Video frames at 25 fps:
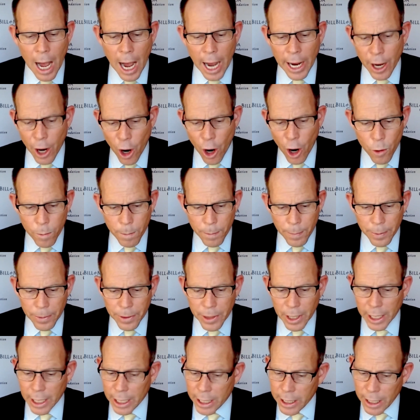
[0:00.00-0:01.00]
I hope
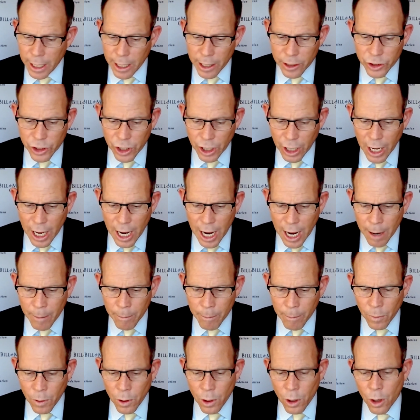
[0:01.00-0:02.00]
that in years to
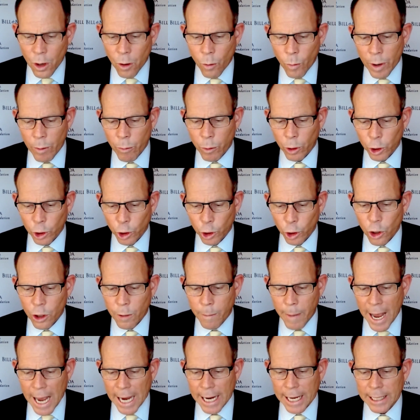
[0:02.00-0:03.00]
come, we will
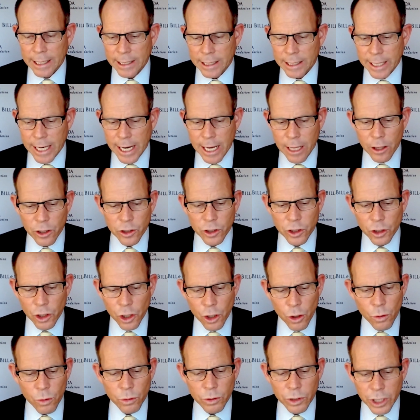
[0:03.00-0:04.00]
look back and see this
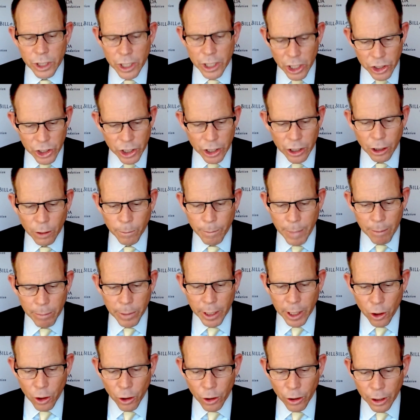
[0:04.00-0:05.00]
new digital
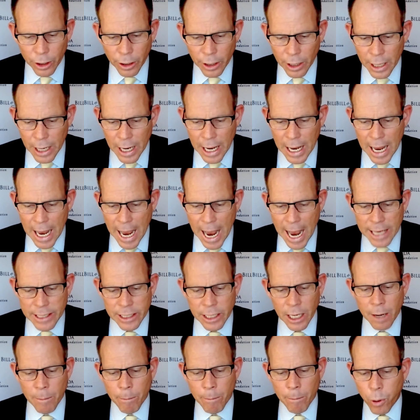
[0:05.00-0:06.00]
public good
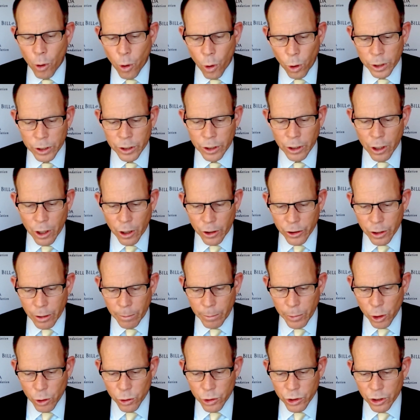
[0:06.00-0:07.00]
as an important
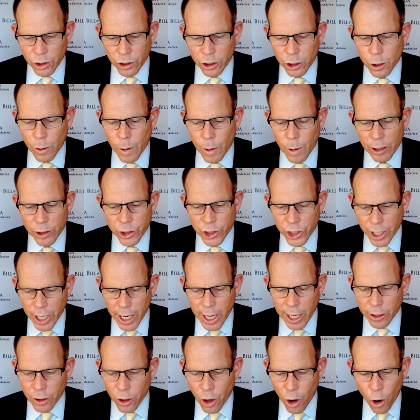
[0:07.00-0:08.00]
contribution to our
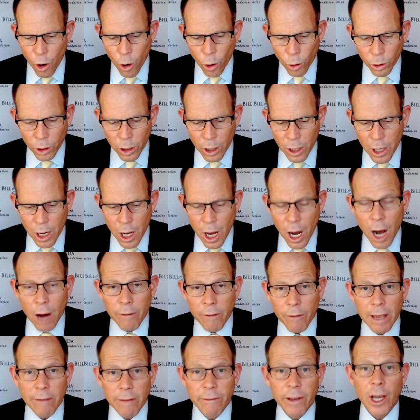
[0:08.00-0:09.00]
shared goal
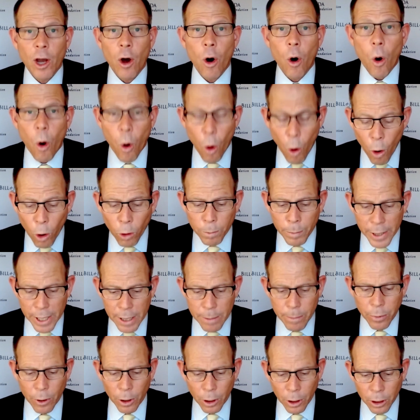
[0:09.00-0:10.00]
of giving all
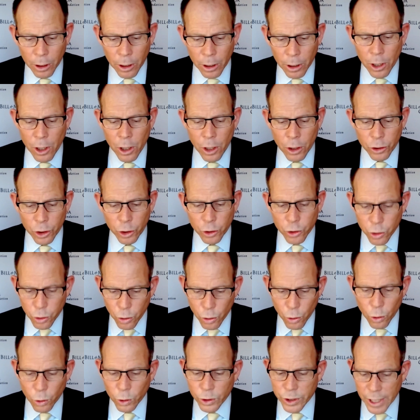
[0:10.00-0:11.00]
people the
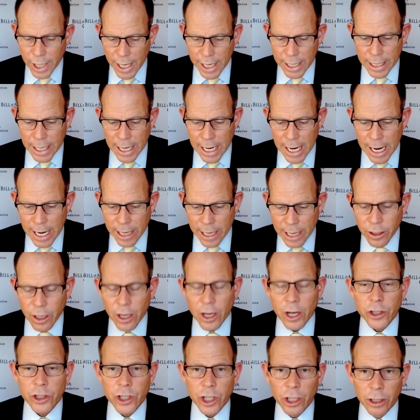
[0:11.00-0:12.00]
tools they need
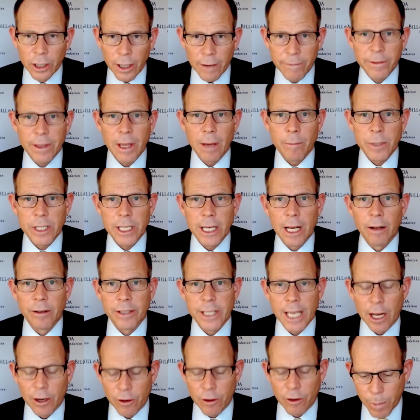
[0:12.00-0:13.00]
to lift
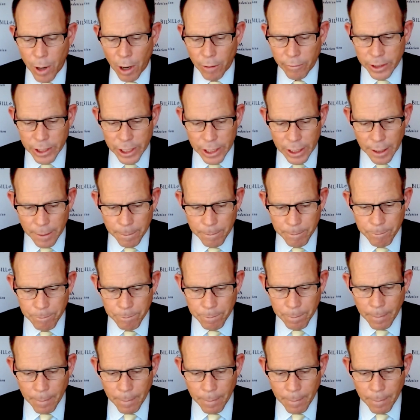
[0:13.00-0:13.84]
themselves out of poverty.